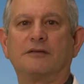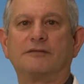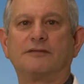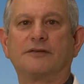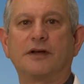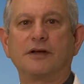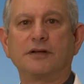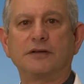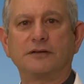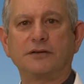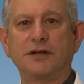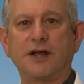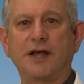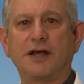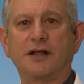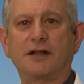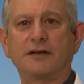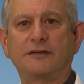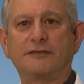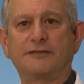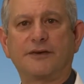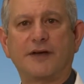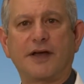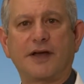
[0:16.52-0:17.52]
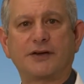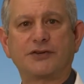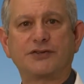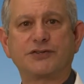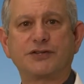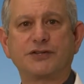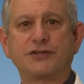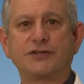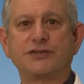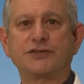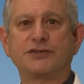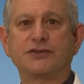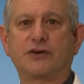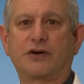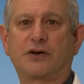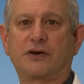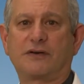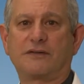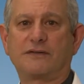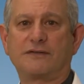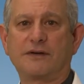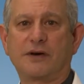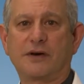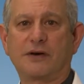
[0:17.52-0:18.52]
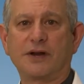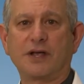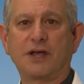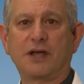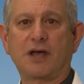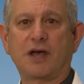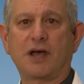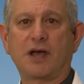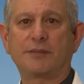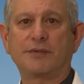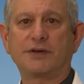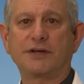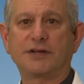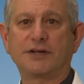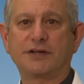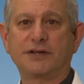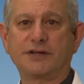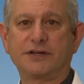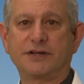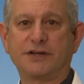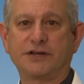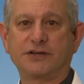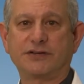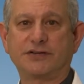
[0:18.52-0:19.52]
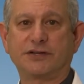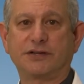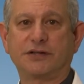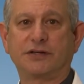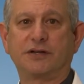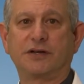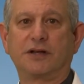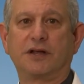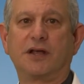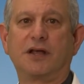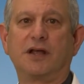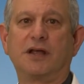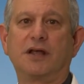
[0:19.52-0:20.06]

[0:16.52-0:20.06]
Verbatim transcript: Fungal nail infections are a very common condition.